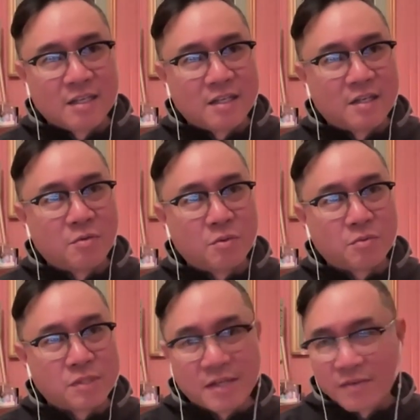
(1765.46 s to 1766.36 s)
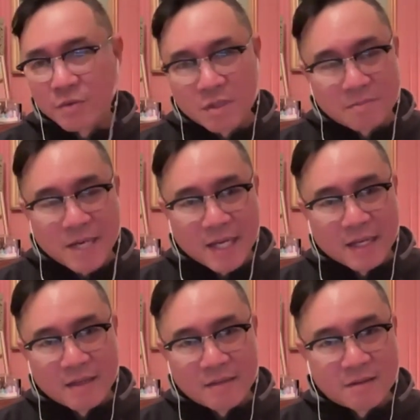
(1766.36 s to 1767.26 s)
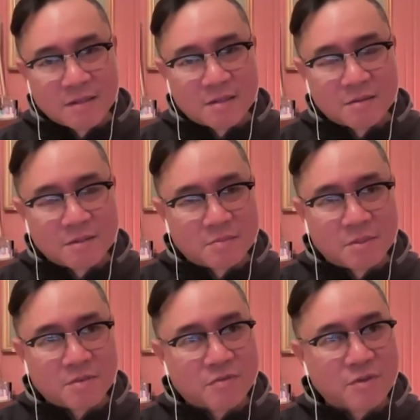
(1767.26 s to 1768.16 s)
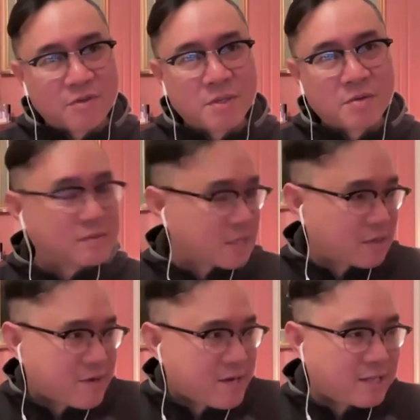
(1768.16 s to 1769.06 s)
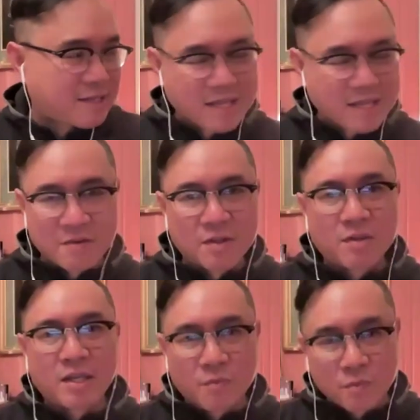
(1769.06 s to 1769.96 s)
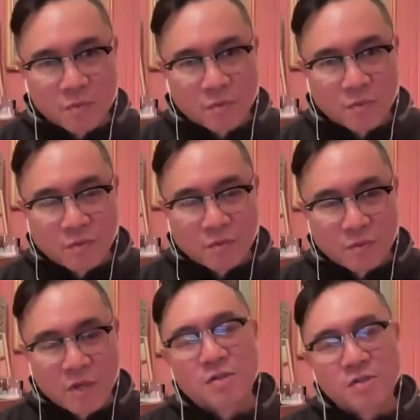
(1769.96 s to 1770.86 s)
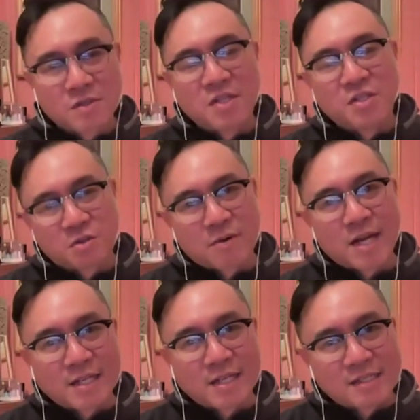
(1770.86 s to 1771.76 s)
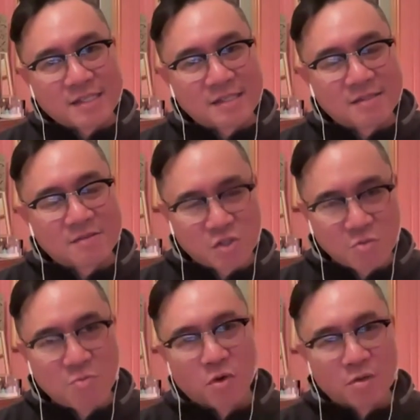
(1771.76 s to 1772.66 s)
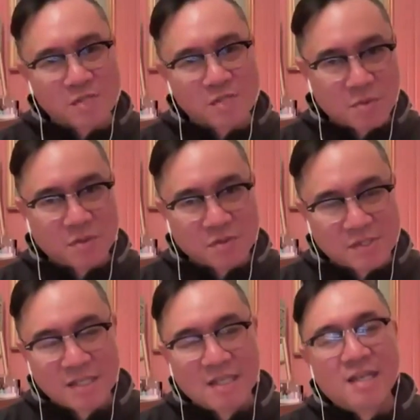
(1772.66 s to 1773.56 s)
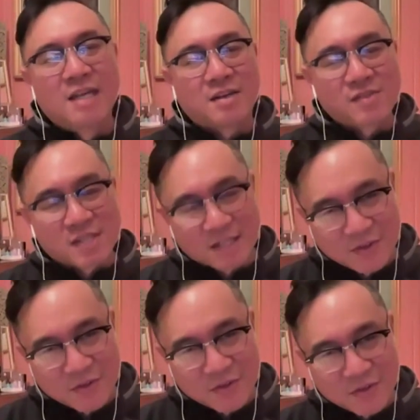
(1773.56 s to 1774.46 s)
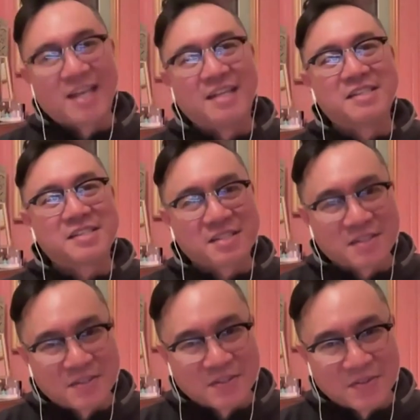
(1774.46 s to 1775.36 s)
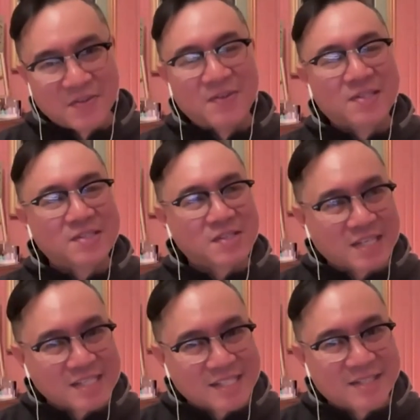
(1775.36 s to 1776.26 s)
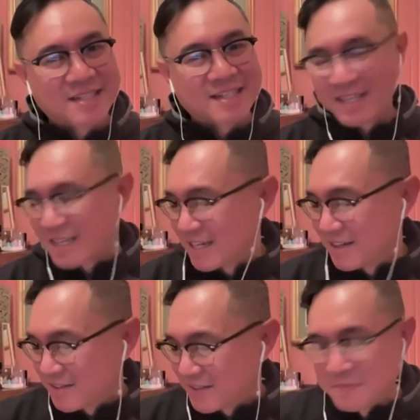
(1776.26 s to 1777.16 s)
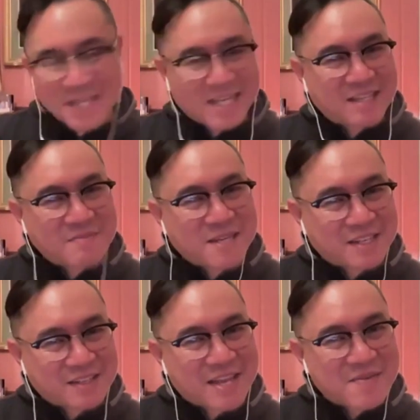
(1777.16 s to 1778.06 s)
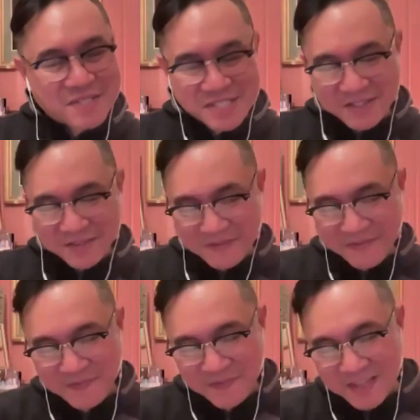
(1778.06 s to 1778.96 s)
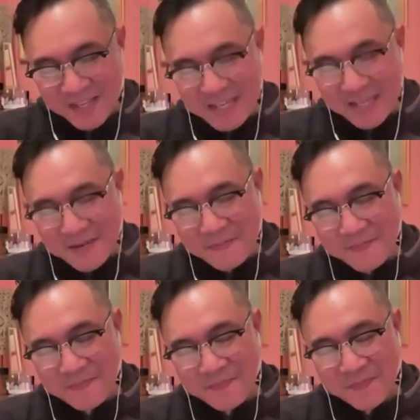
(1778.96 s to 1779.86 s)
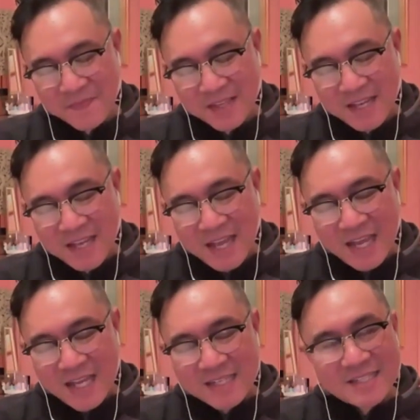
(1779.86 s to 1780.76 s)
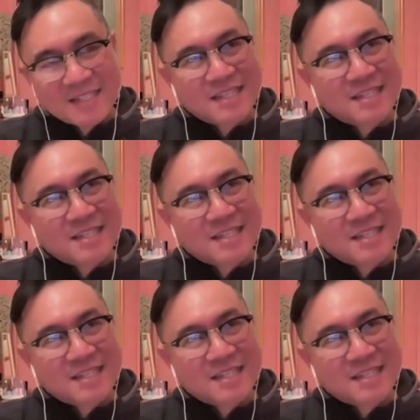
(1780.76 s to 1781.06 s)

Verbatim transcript: You know, we definitely want to buy the the book from you. And I was like, great, thank you. And they're like, we also need you to write us two more sequels and I was like, okay, so so I guess I yeah, I'm taking the meeting on that one too. Um, and